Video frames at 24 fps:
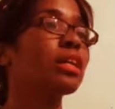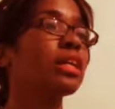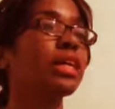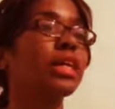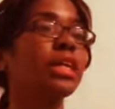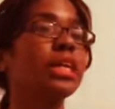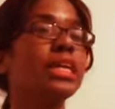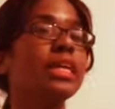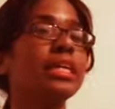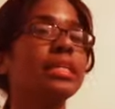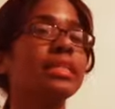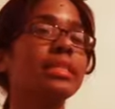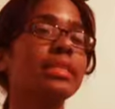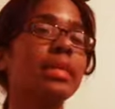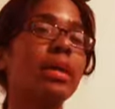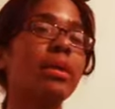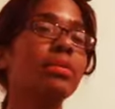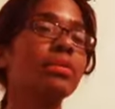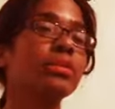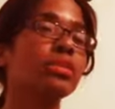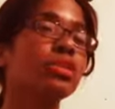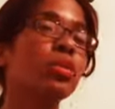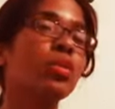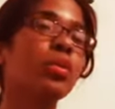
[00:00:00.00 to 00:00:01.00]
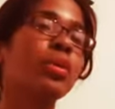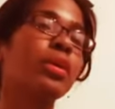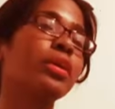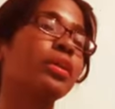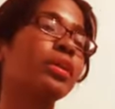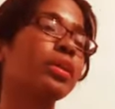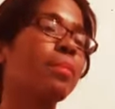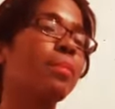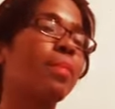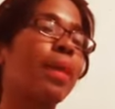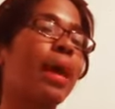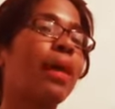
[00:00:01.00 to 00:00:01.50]
clicky and
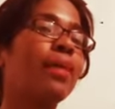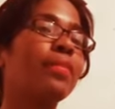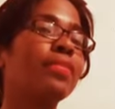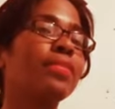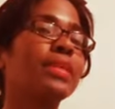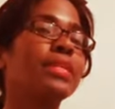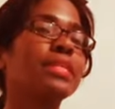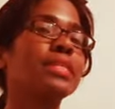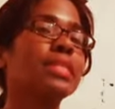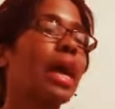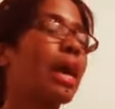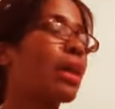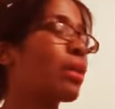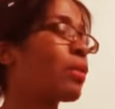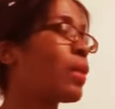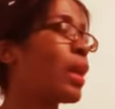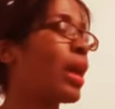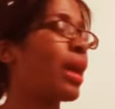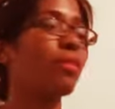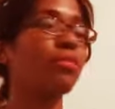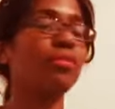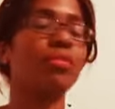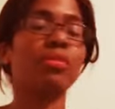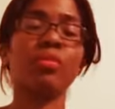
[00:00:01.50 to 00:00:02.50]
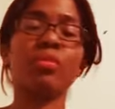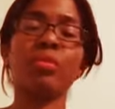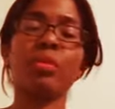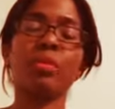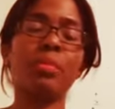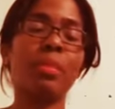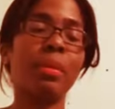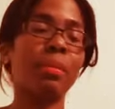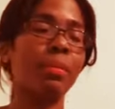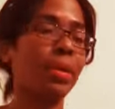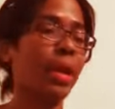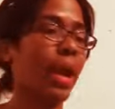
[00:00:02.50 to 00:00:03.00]
territorial about this. I don't ever
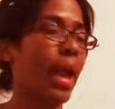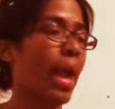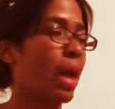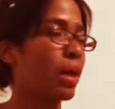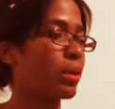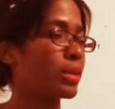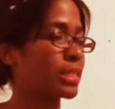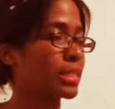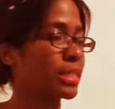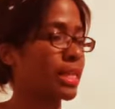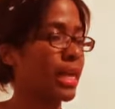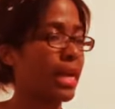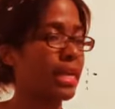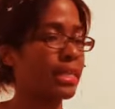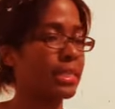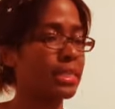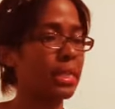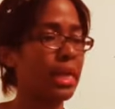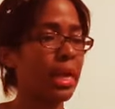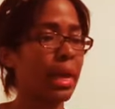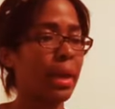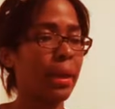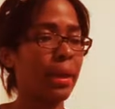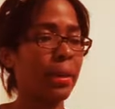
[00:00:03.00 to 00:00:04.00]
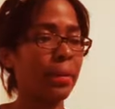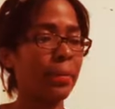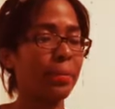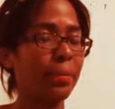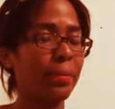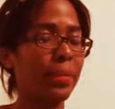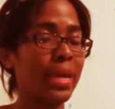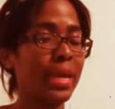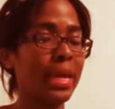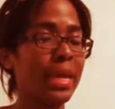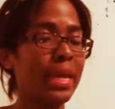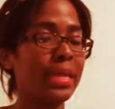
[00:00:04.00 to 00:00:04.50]
remember house guests
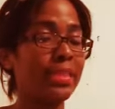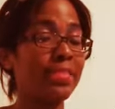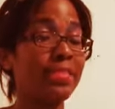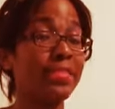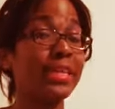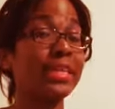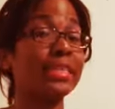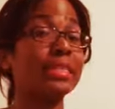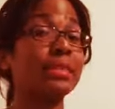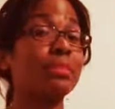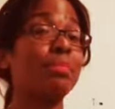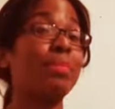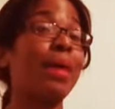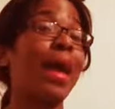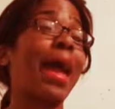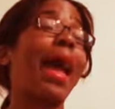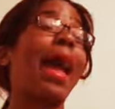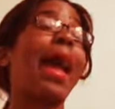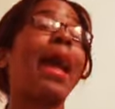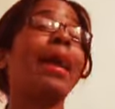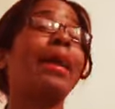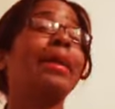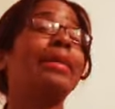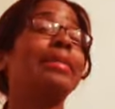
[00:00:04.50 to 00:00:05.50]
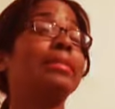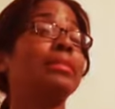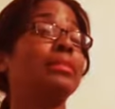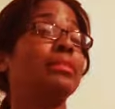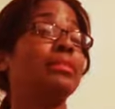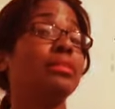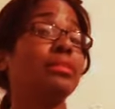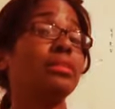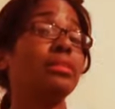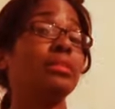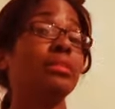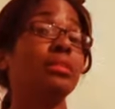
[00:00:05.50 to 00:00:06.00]
being this bad.
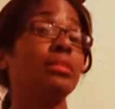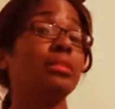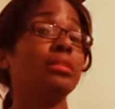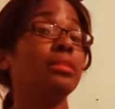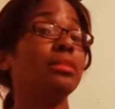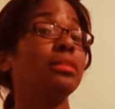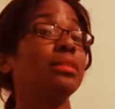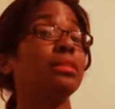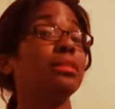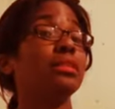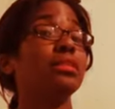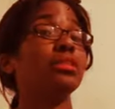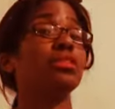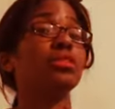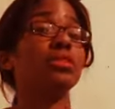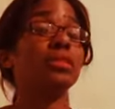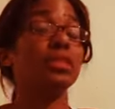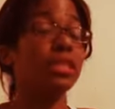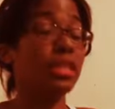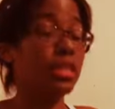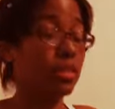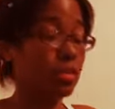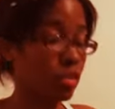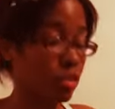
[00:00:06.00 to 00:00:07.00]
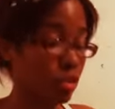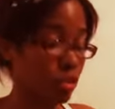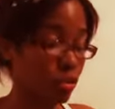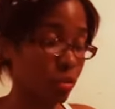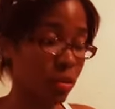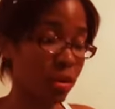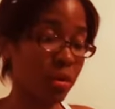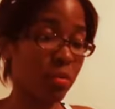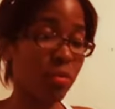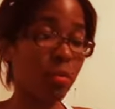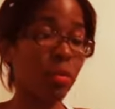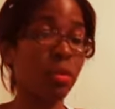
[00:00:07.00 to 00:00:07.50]
So season
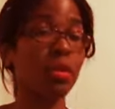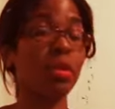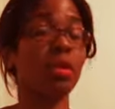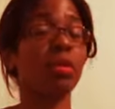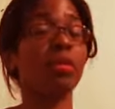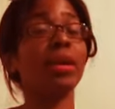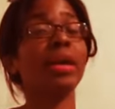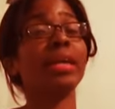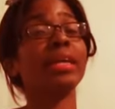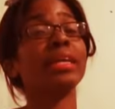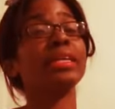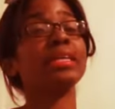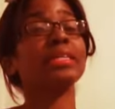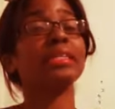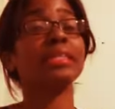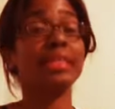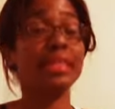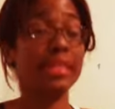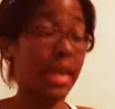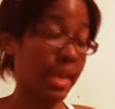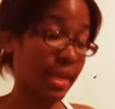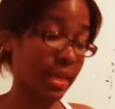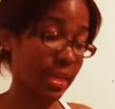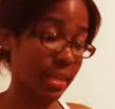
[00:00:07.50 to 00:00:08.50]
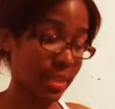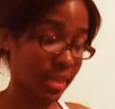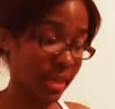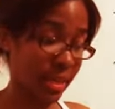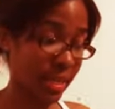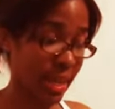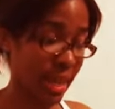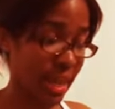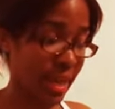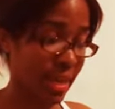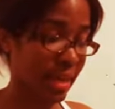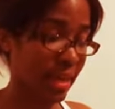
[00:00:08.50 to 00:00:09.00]
21 already is taking the
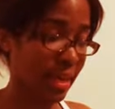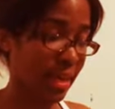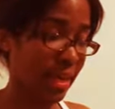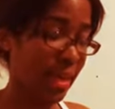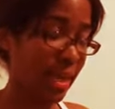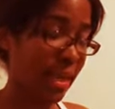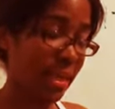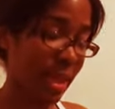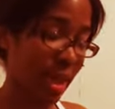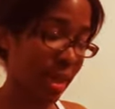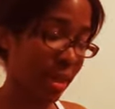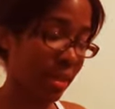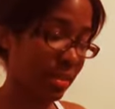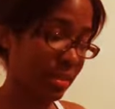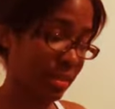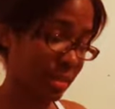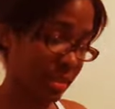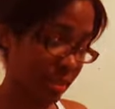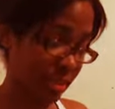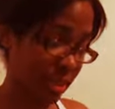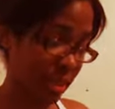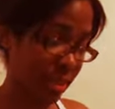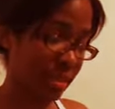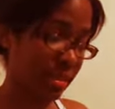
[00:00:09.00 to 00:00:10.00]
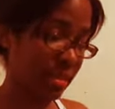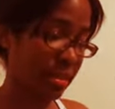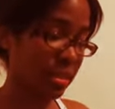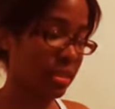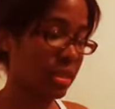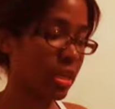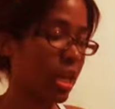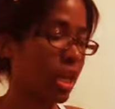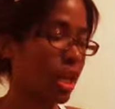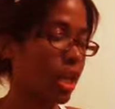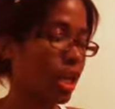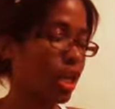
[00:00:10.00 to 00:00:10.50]
cake in that
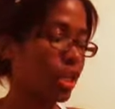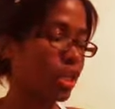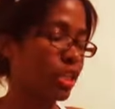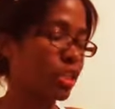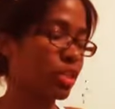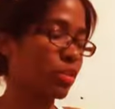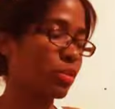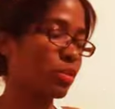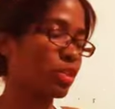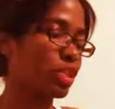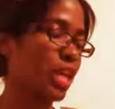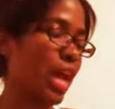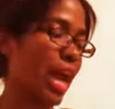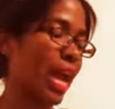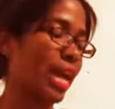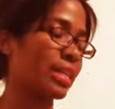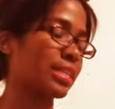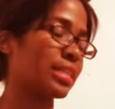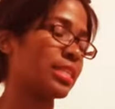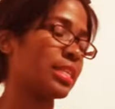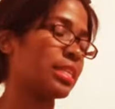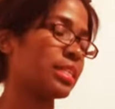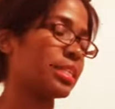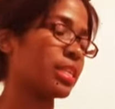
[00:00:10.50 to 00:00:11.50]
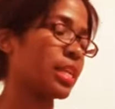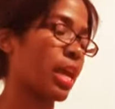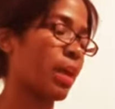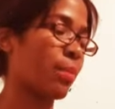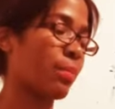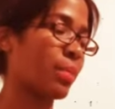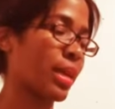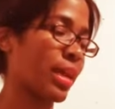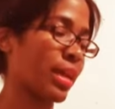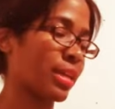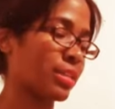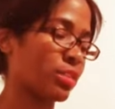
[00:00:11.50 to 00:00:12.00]
sense. So Jack sees
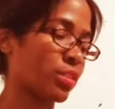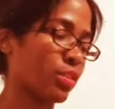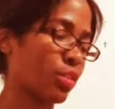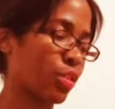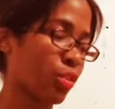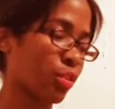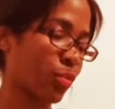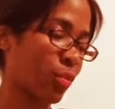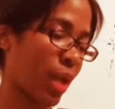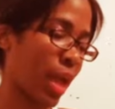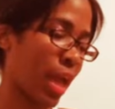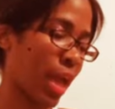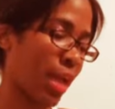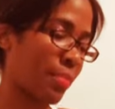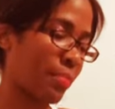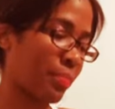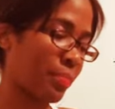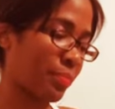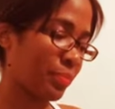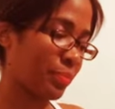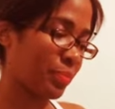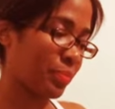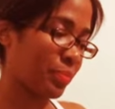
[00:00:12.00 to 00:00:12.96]
Kimmy as a threat.